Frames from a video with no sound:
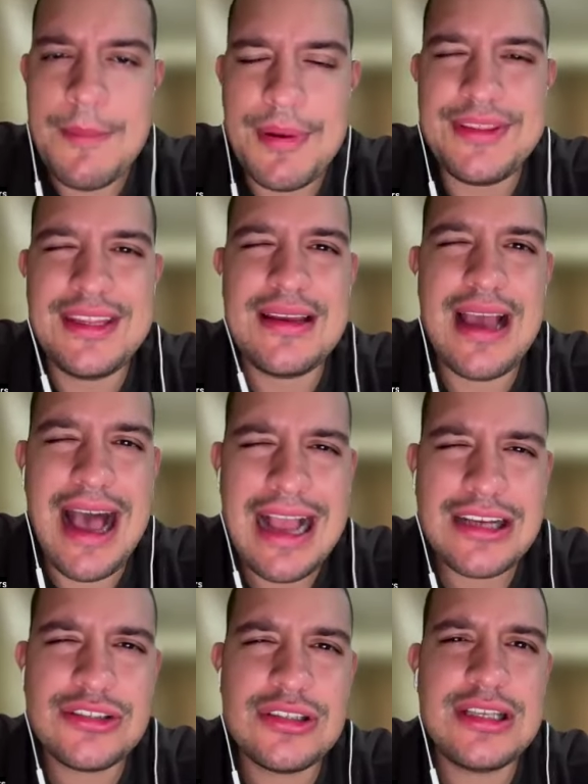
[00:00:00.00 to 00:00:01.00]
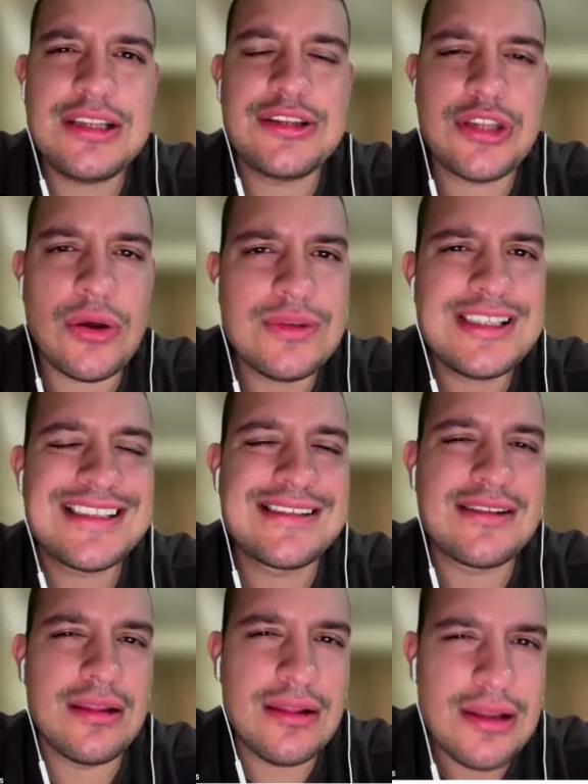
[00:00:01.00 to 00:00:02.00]
but they actually don't
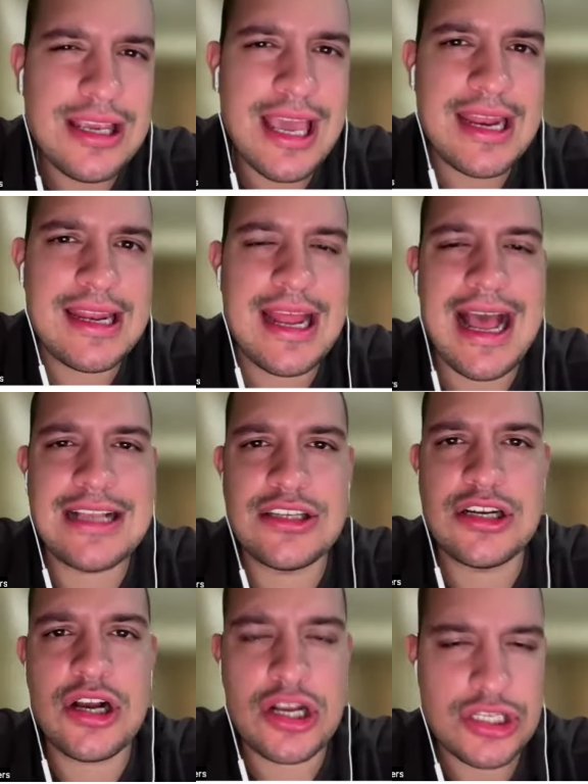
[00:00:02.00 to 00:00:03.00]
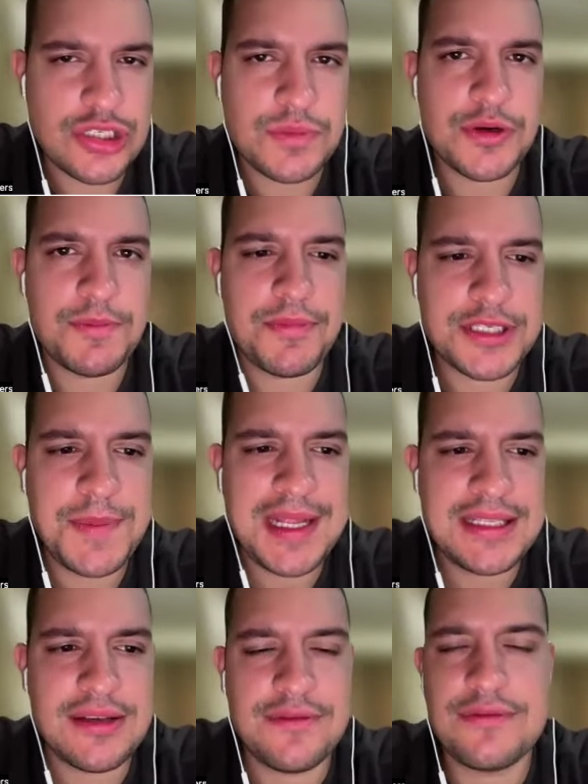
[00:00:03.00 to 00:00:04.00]
look at it as a customer
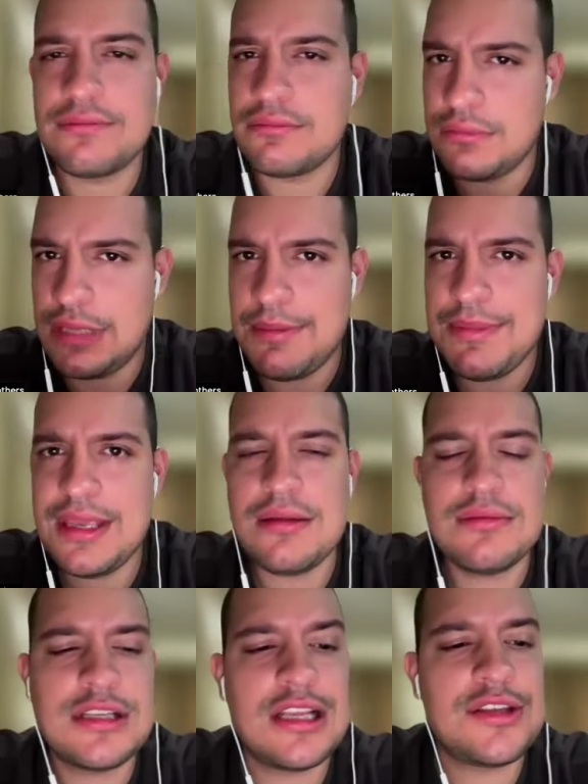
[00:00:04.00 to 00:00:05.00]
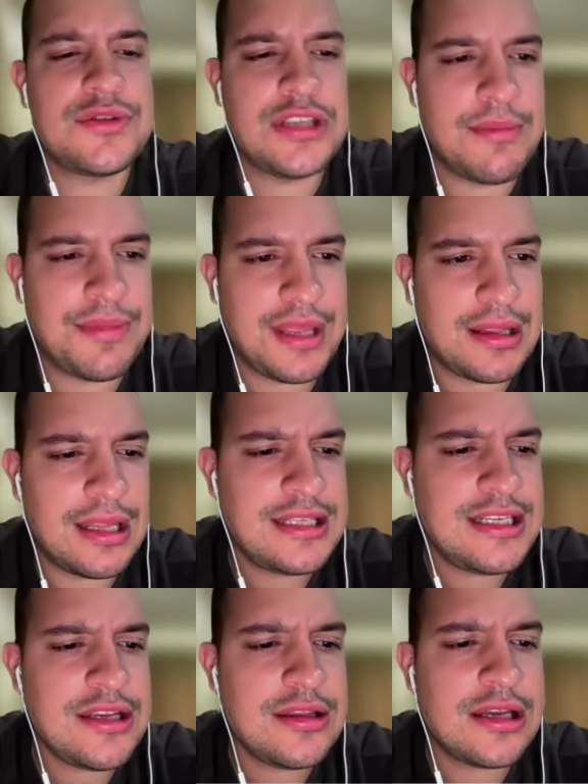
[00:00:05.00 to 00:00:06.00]
perspective. Let me tell you something.
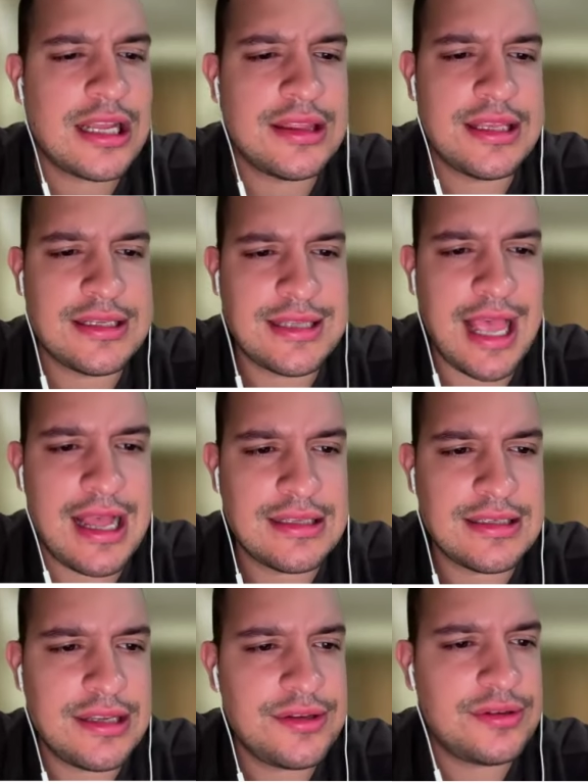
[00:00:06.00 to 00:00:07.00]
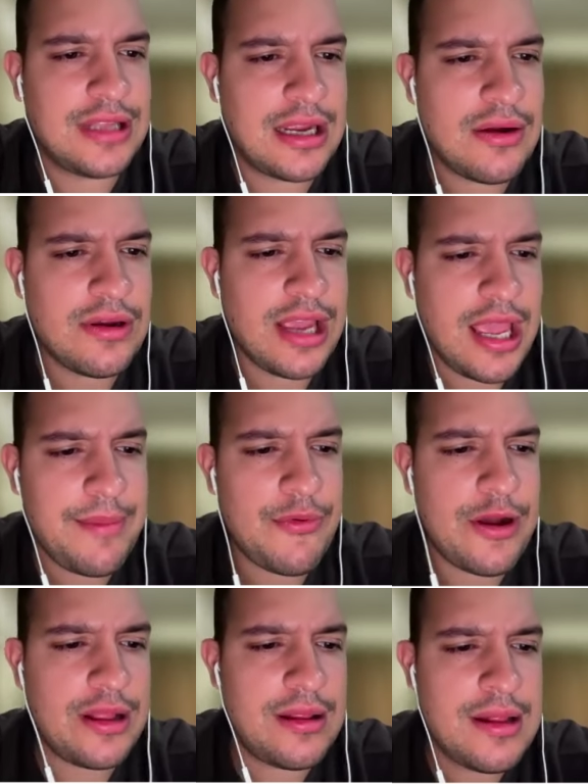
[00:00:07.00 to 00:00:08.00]
Let's say you look at this ads and you're like, okay,
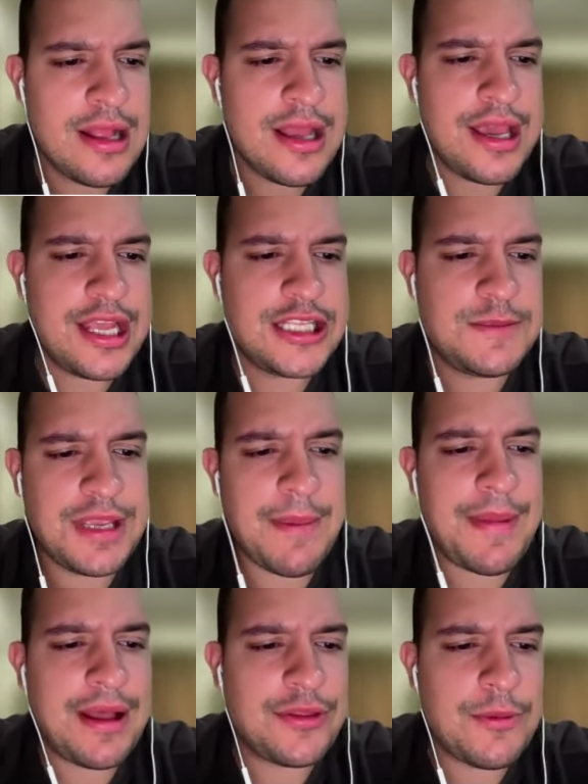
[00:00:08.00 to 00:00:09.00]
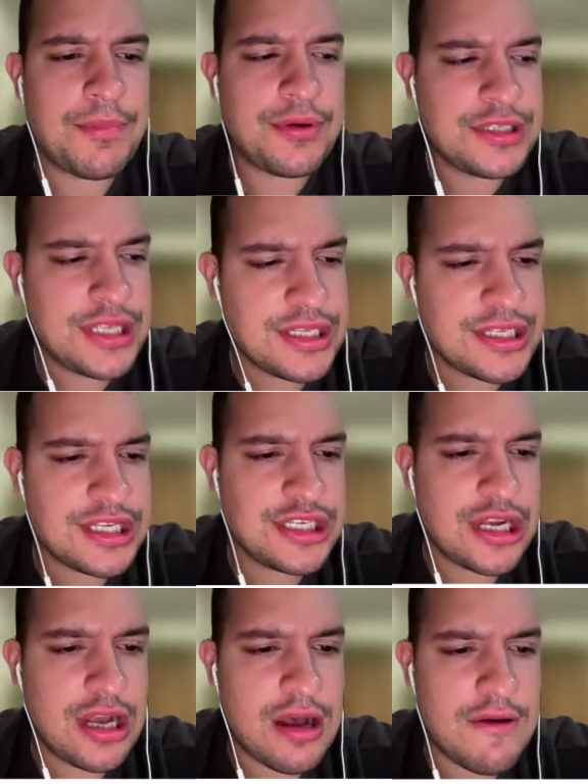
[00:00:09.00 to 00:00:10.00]
well, it speaks about the
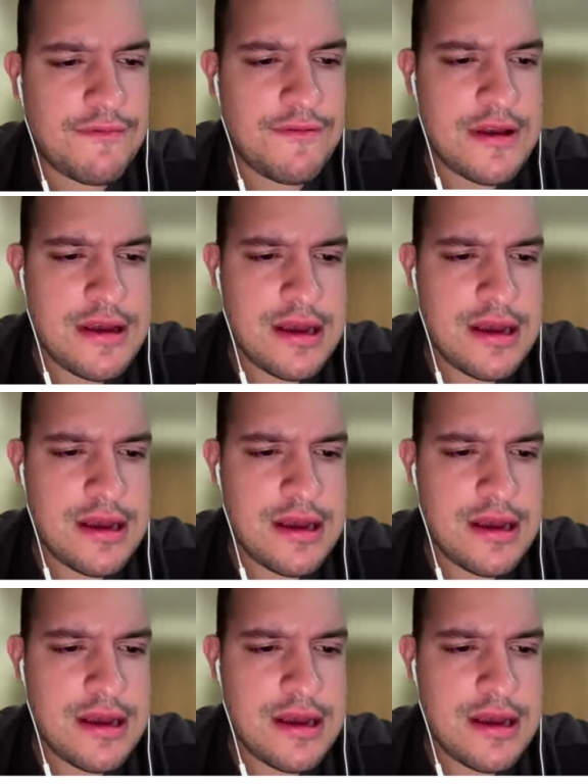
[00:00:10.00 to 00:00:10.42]
percentage of,